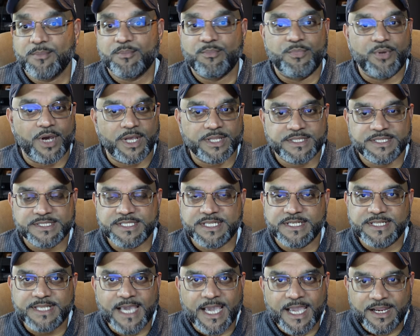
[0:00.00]
brought this
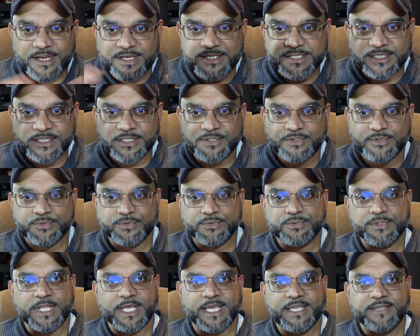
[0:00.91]
entire scene to
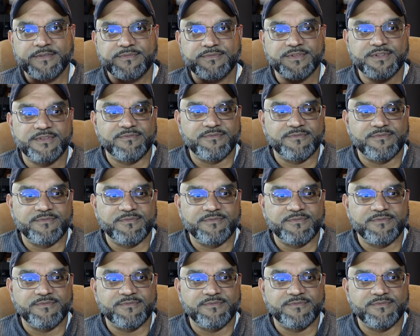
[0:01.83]
life with